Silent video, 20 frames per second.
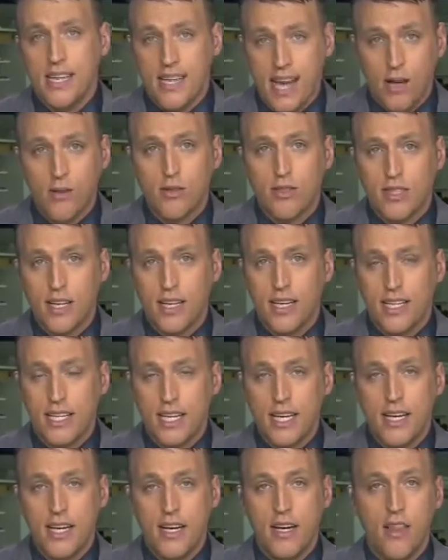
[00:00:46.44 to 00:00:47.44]
now saying,
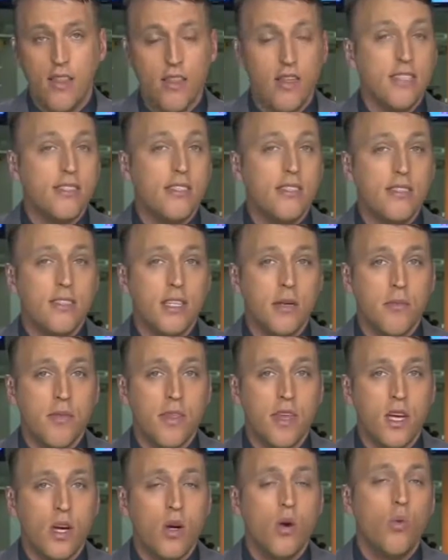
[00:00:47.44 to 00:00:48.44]
"This is
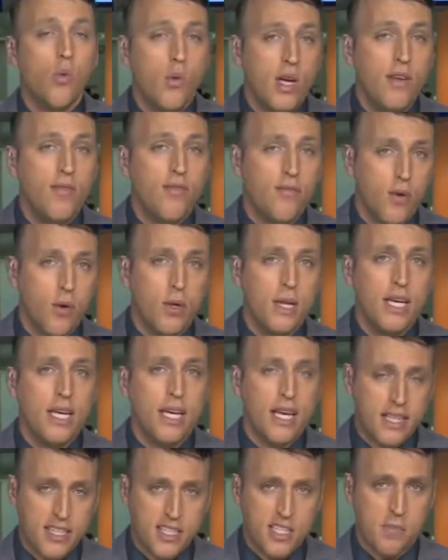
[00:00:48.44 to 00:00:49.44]
something we fully
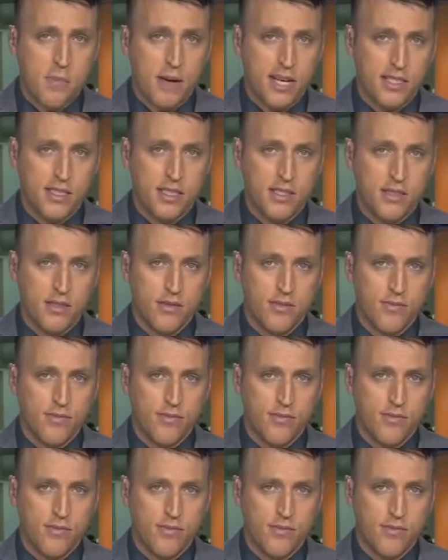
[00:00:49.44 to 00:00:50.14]
expected."